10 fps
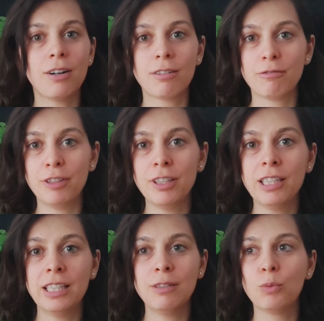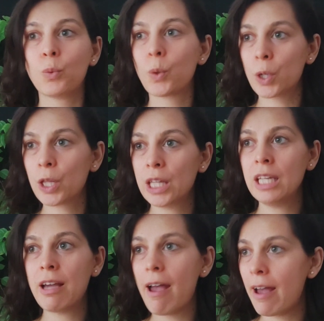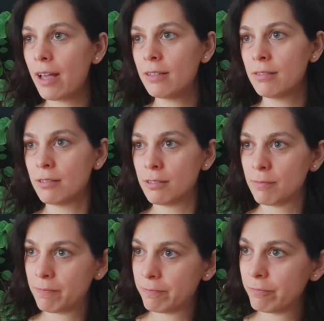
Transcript: on feeling worthy as